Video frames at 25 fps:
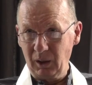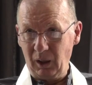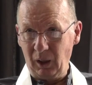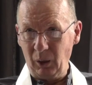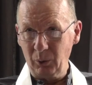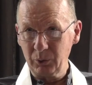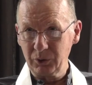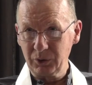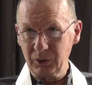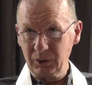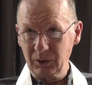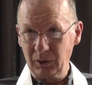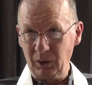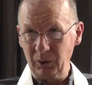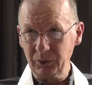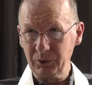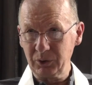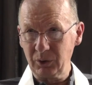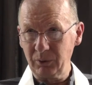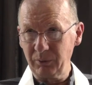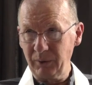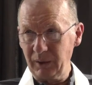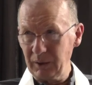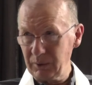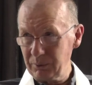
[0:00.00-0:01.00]
how to
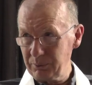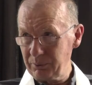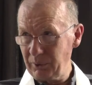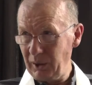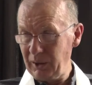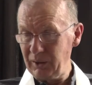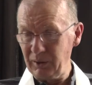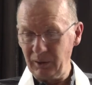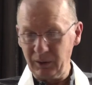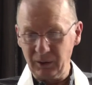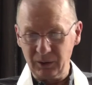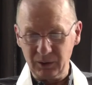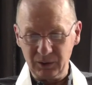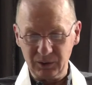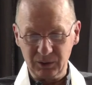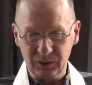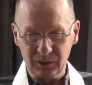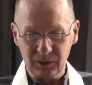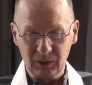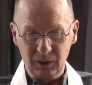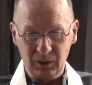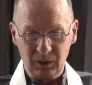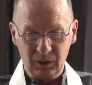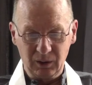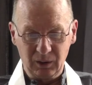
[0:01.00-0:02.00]
cultivate
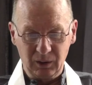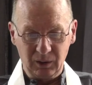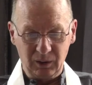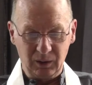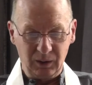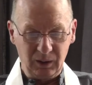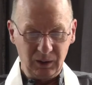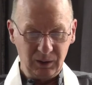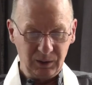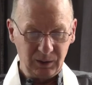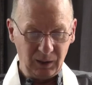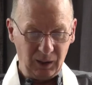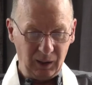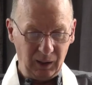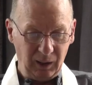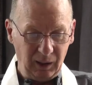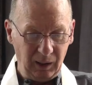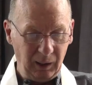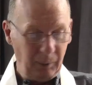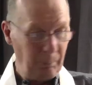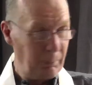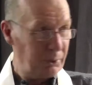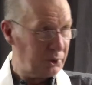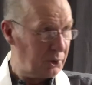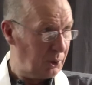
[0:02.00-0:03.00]
friendliness, is
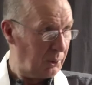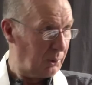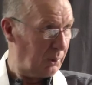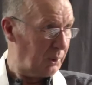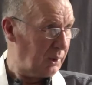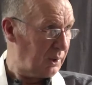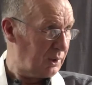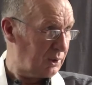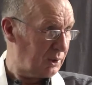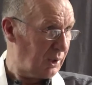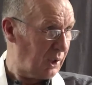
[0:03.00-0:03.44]
absolutely